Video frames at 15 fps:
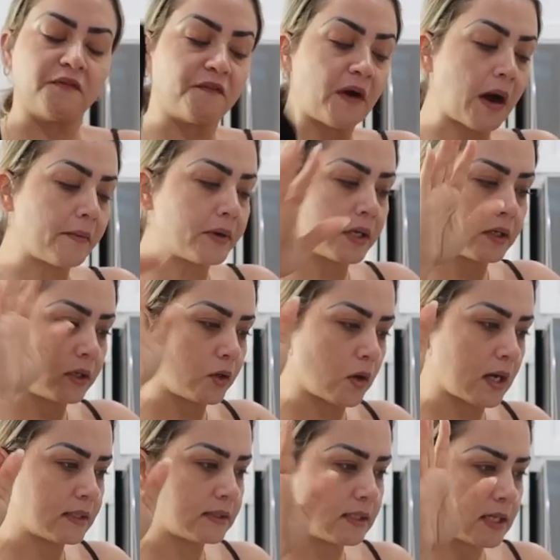fabric, no
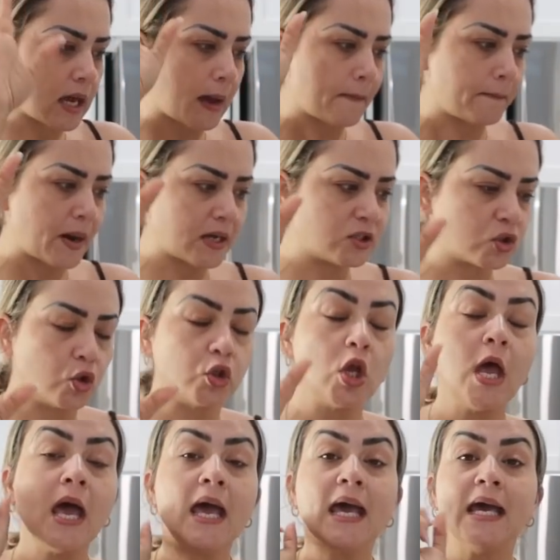idea, but it's good.
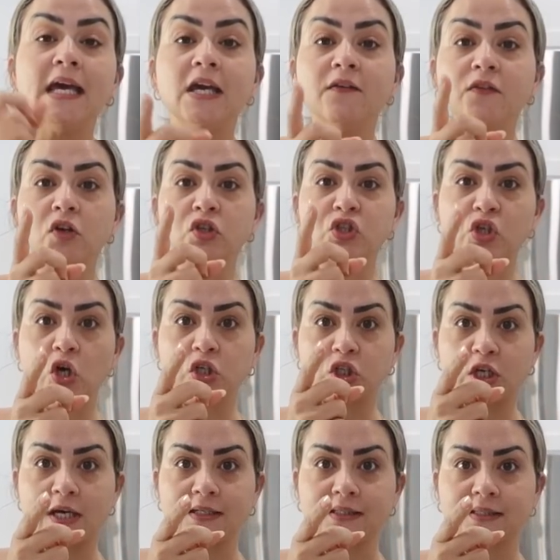If you saw
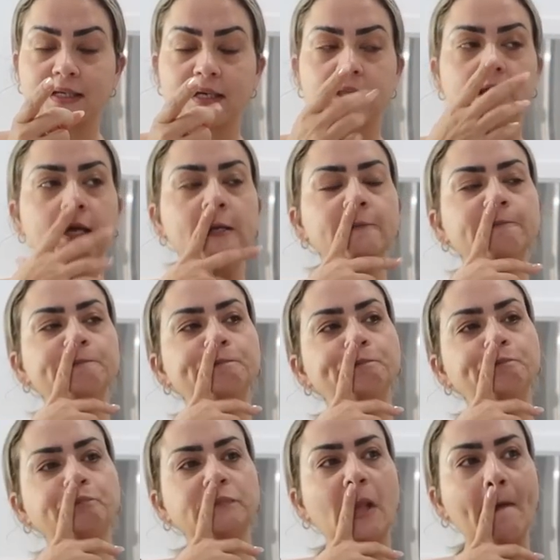yesterday
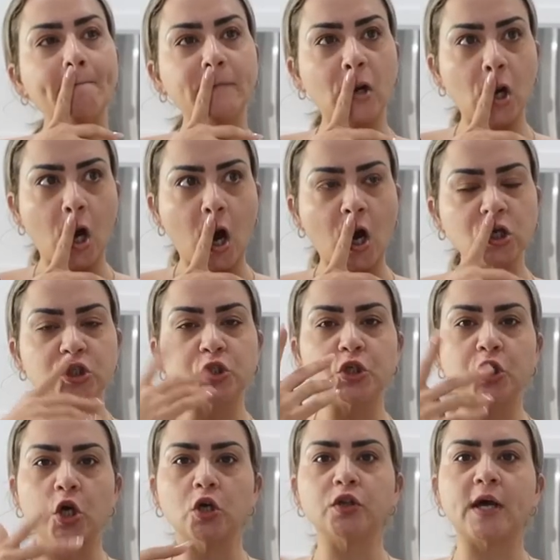vlog, you
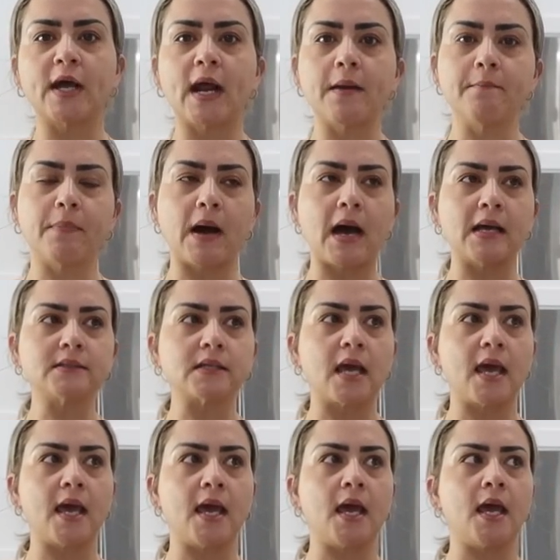know that I bought
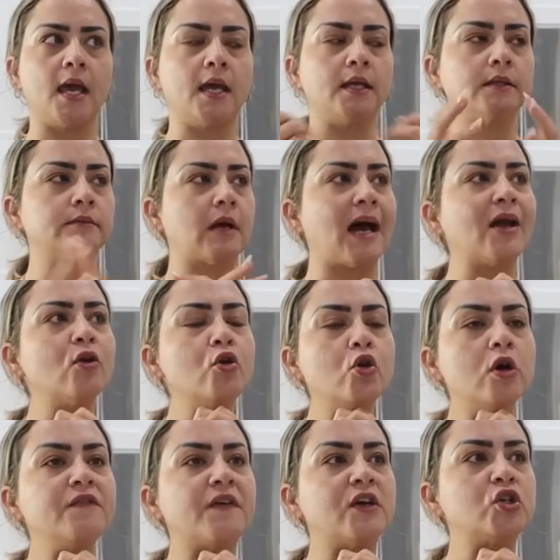a, I don't
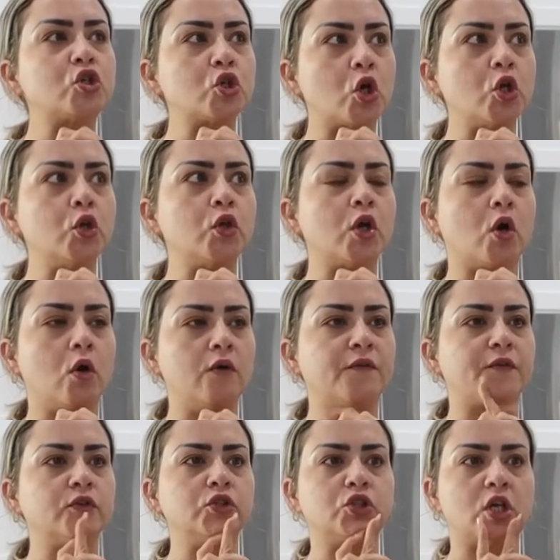know if I show you the haul
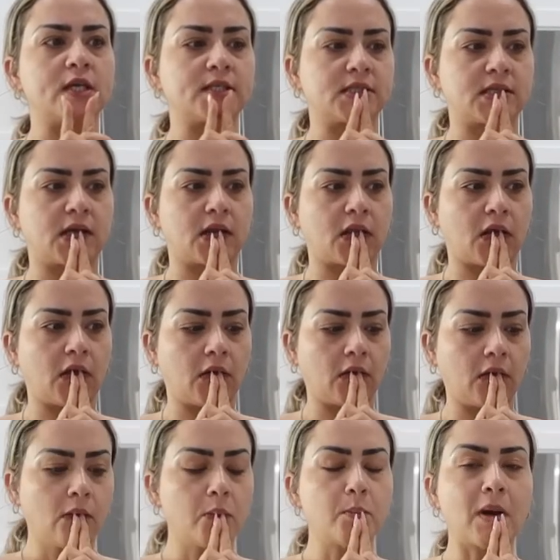from
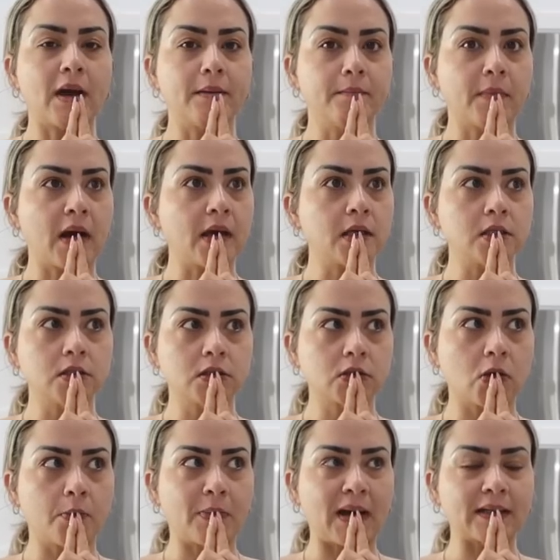yesterday. My mind is
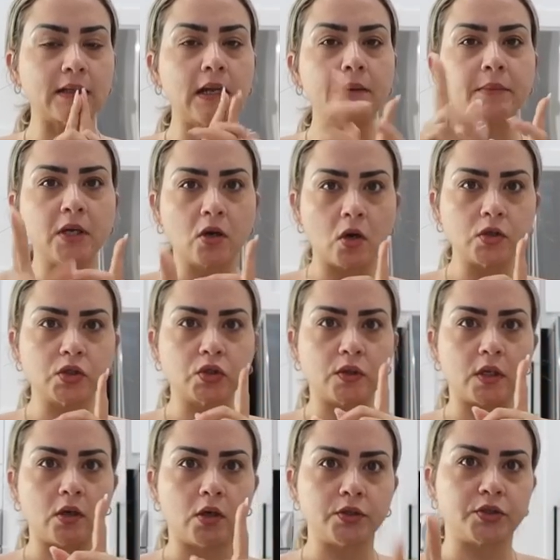so bad. Let me go to
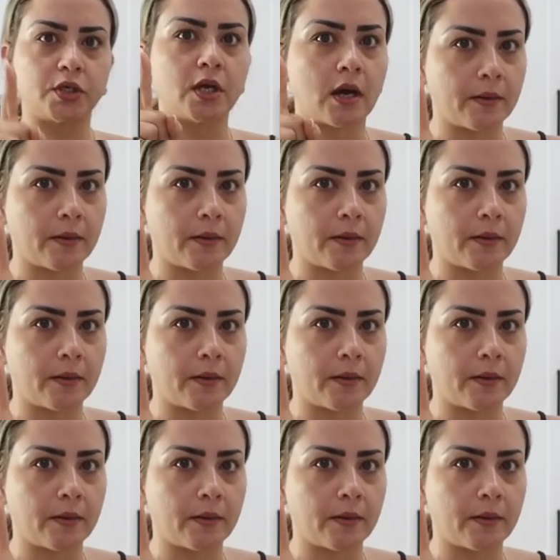the laundry and